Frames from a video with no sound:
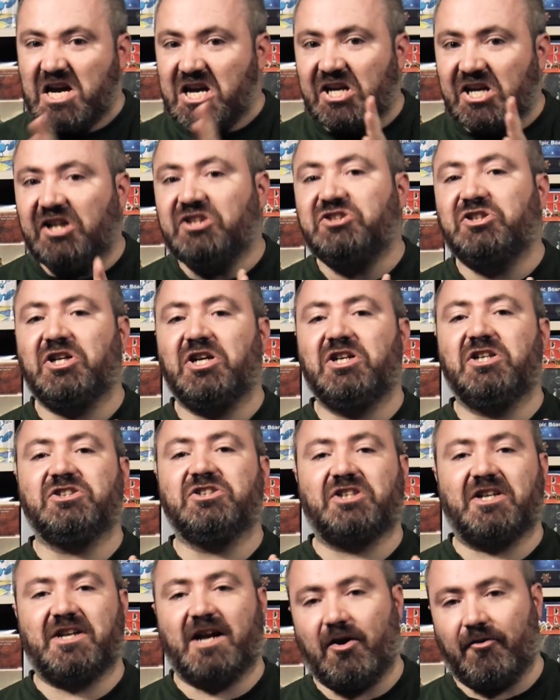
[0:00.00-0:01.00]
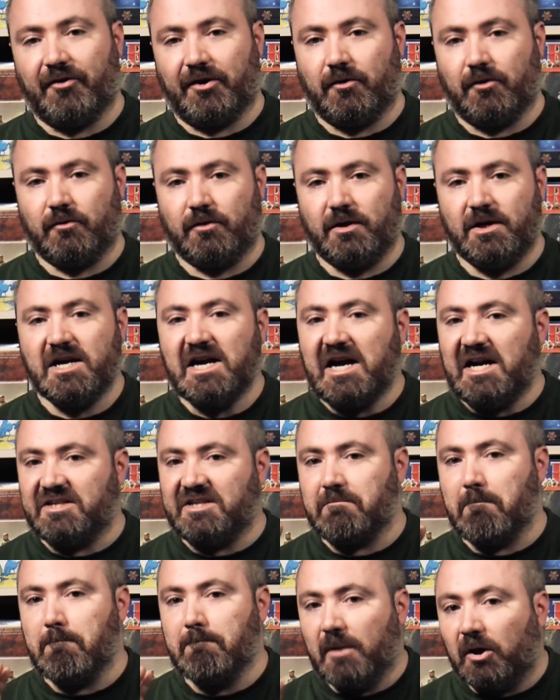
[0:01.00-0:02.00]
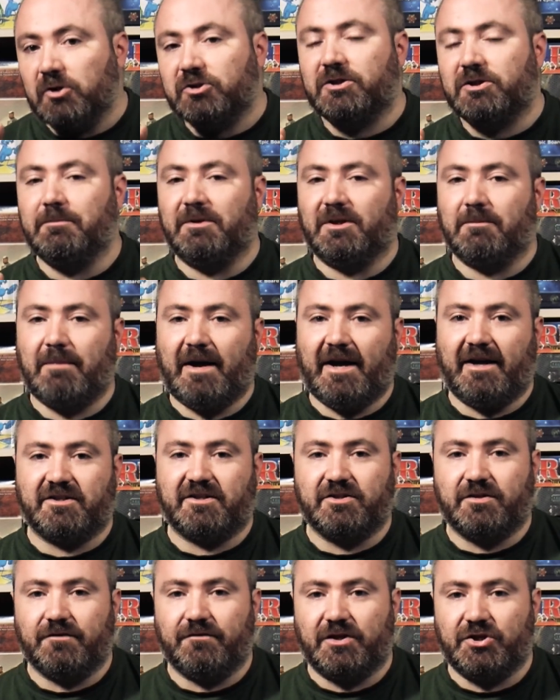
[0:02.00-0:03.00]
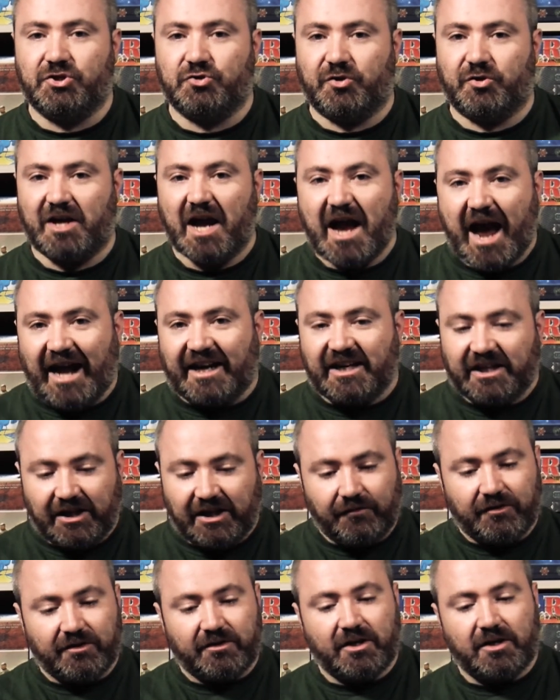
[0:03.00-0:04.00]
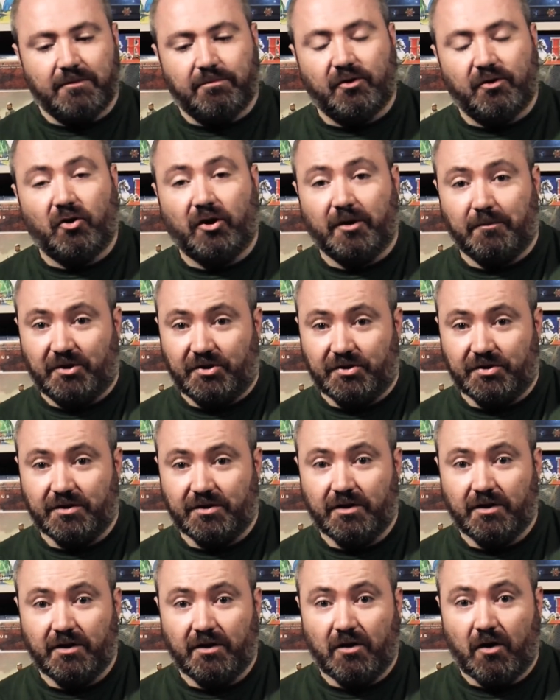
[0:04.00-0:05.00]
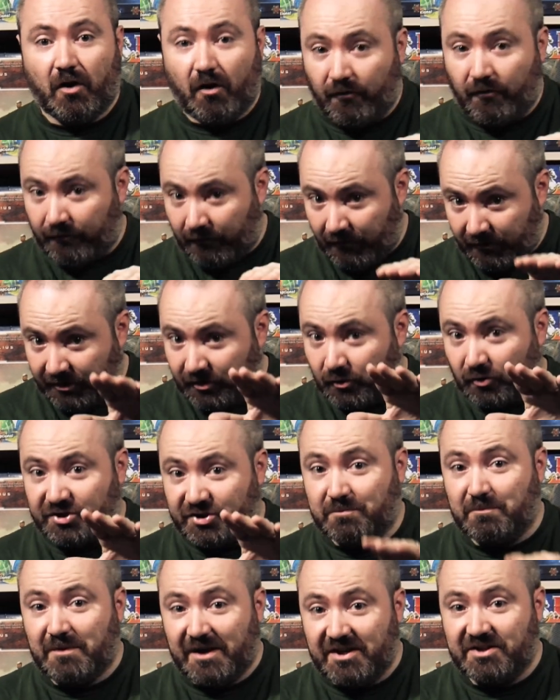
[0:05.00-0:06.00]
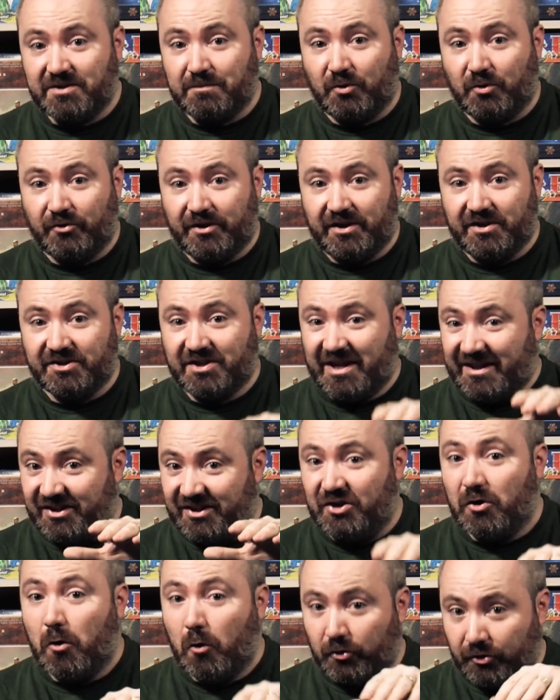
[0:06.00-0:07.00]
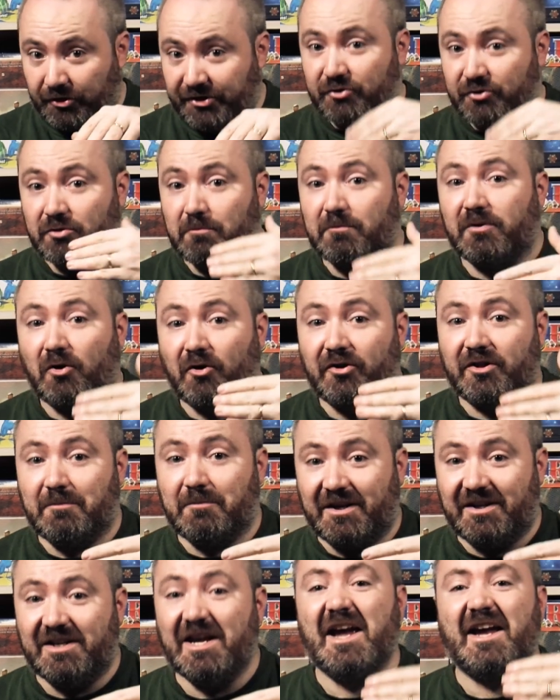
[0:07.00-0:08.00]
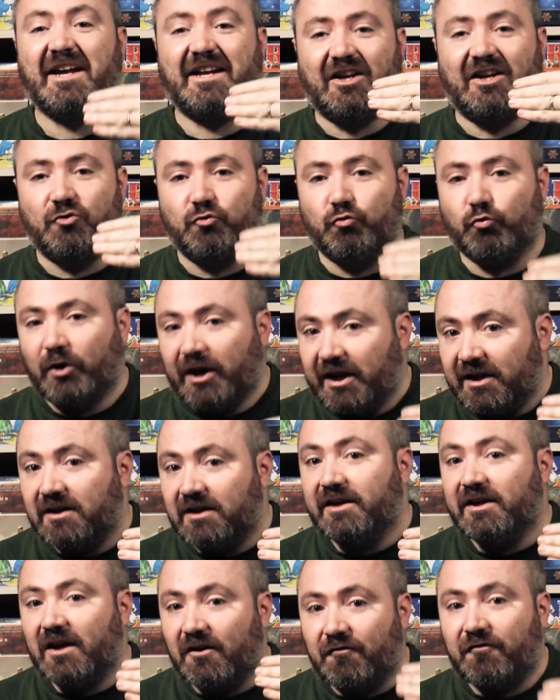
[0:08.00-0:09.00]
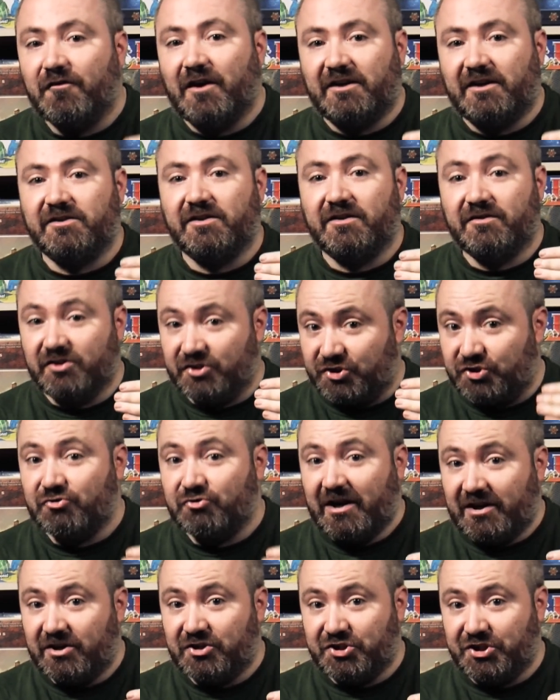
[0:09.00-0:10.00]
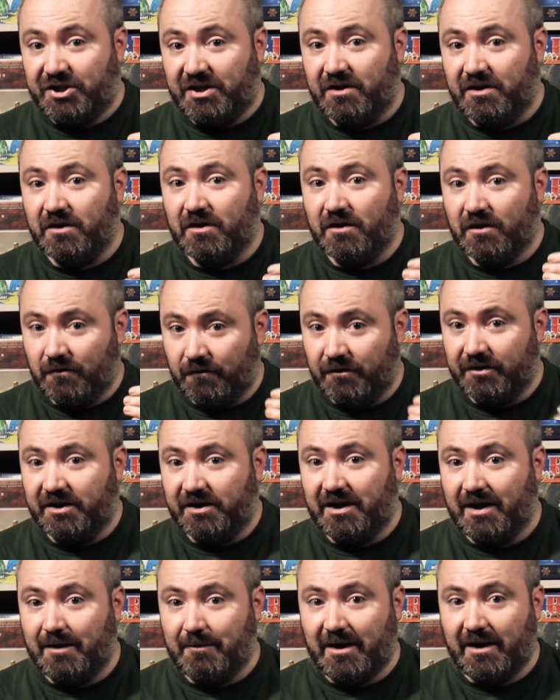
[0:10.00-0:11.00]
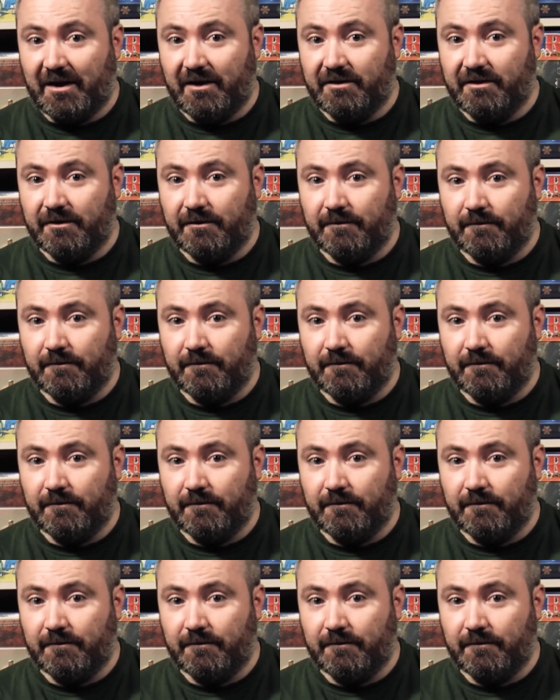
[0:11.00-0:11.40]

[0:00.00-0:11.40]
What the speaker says: Each scenario has multiple paths to victory, and even the deployment of your Space Marines and the order you deploy them in can greatly affect the strategy for the game ahead.